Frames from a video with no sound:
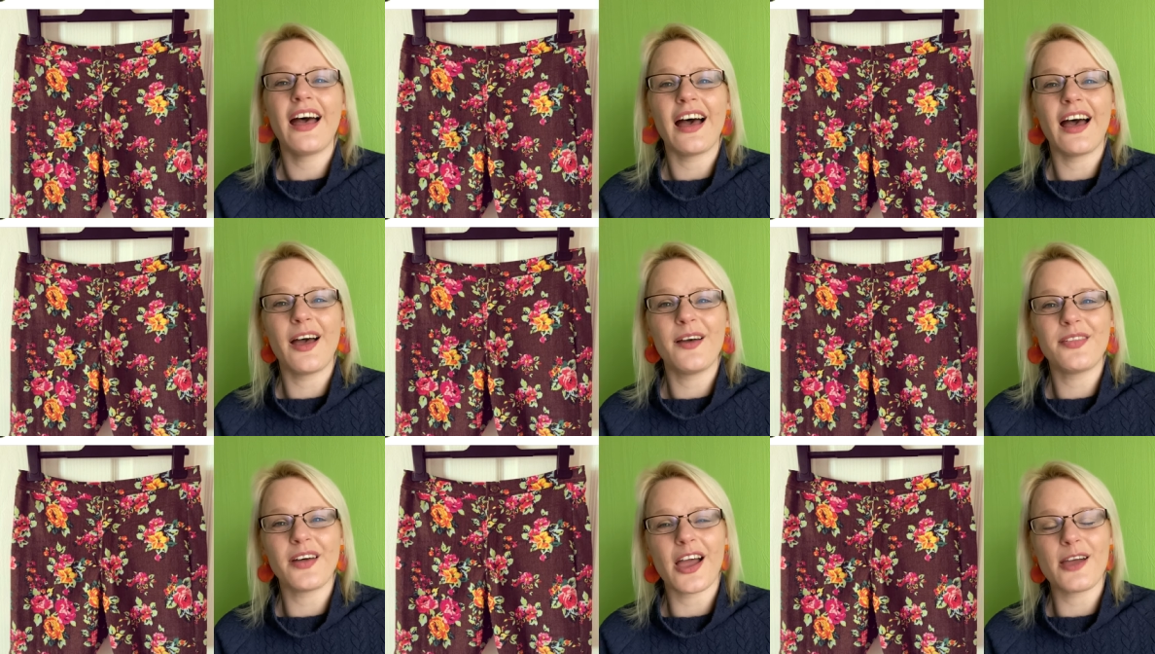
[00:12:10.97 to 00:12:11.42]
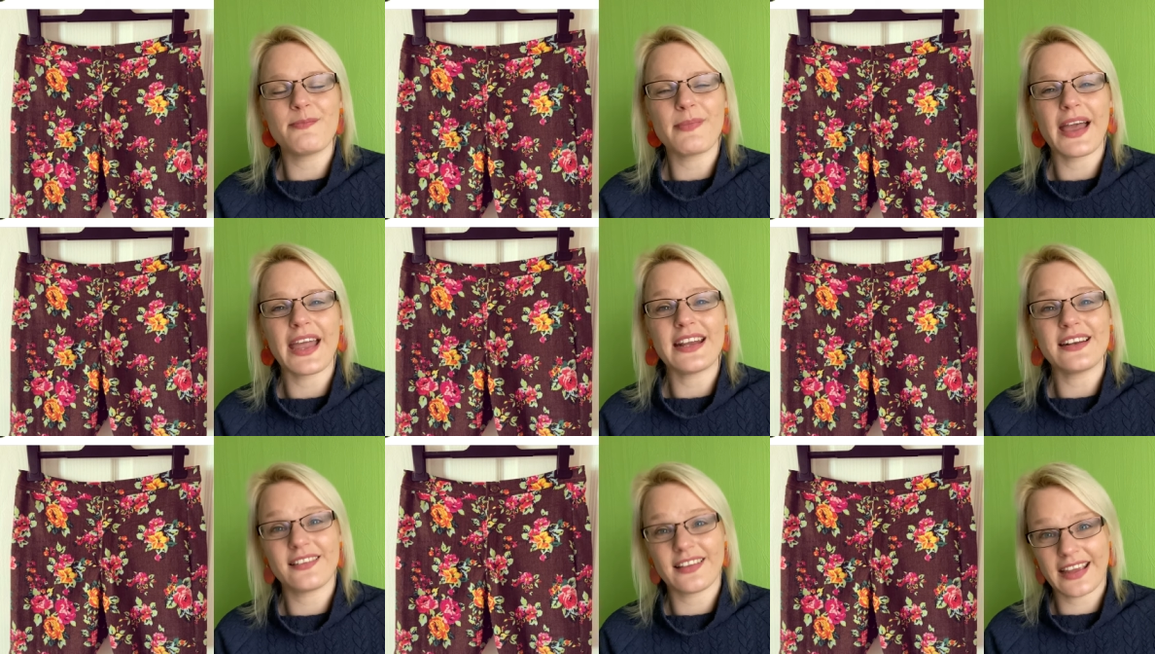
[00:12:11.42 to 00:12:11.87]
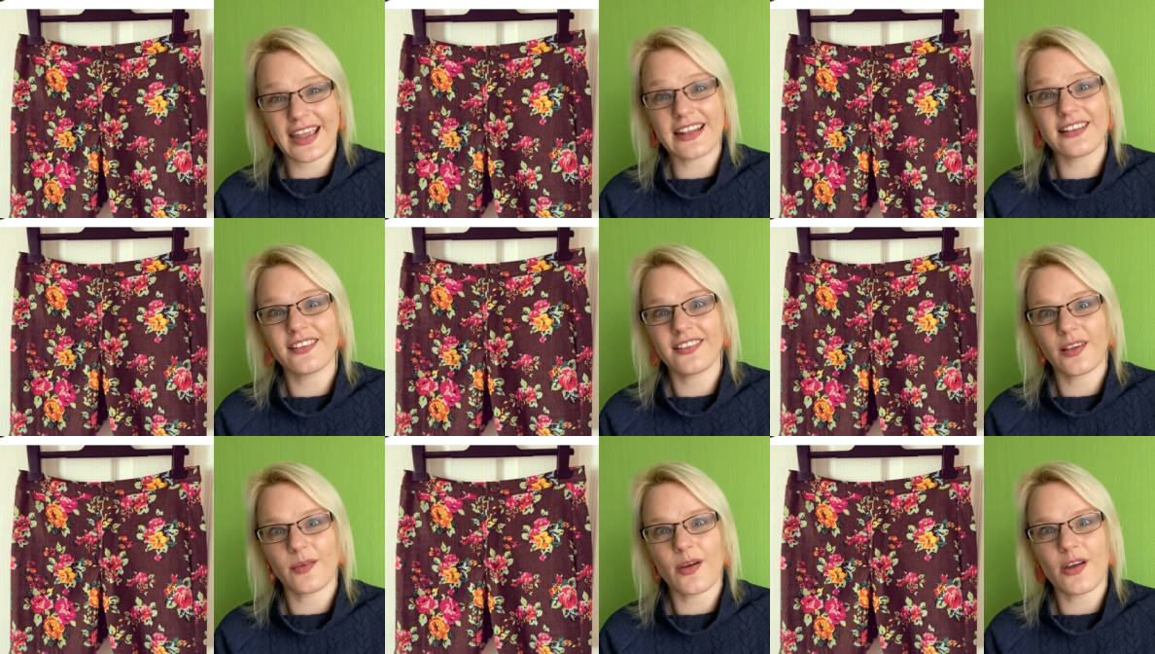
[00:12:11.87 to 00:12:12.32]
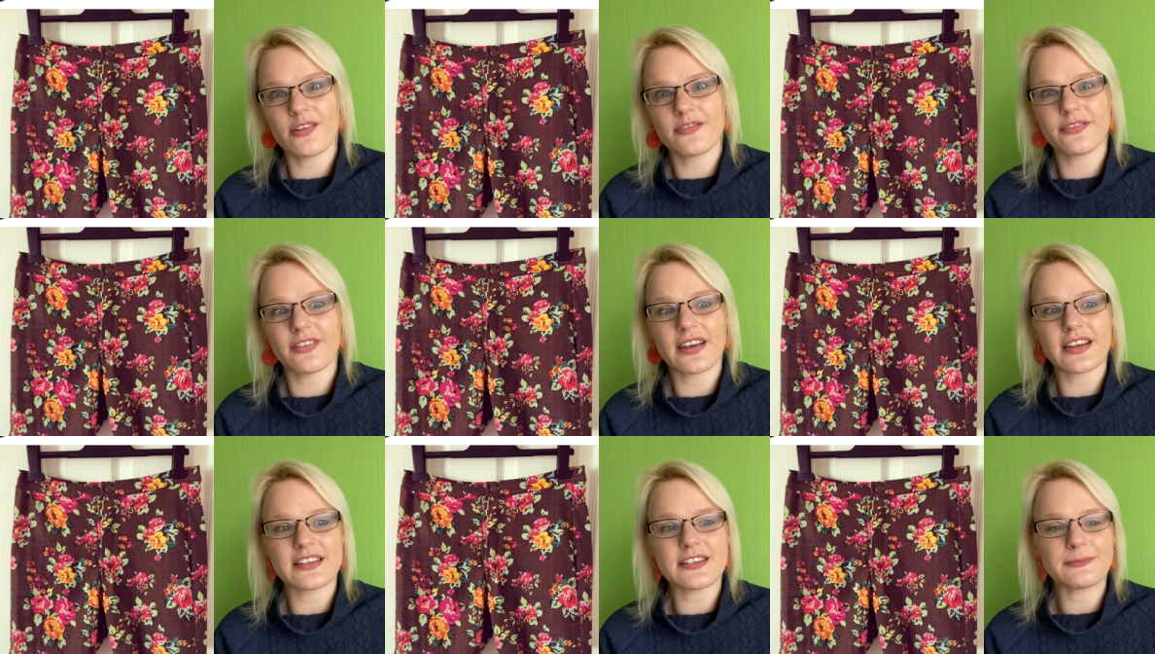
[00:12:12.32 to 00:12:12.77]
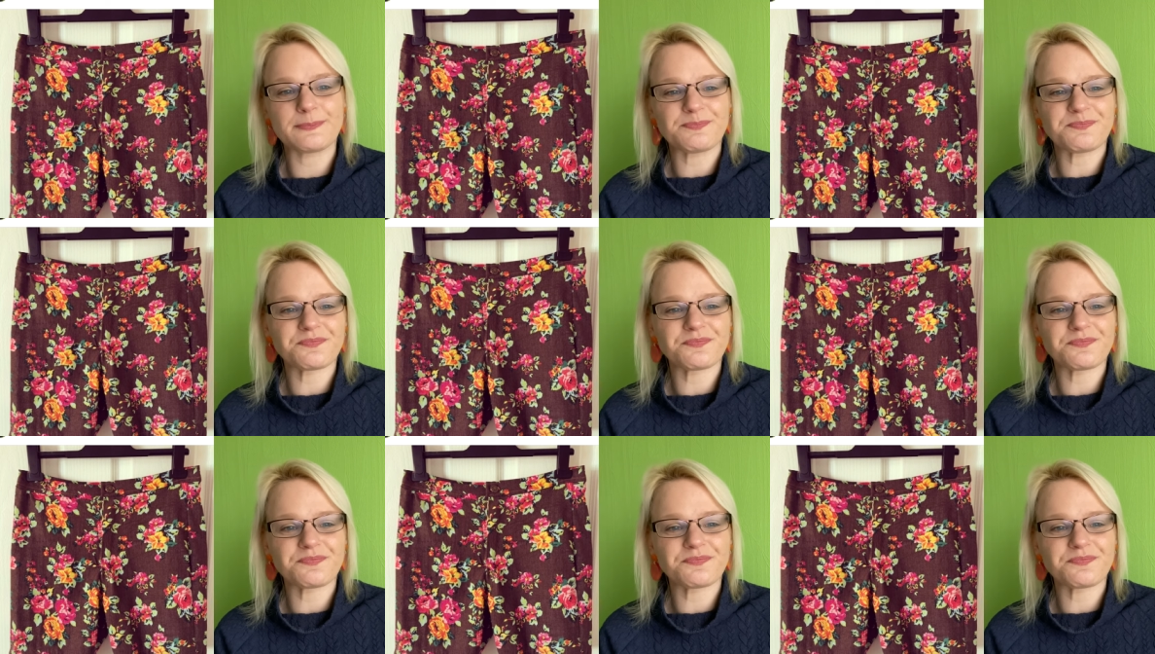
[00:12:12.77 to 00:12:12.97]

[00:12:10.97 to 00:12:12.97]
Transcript: uh, that i made again Sew Over It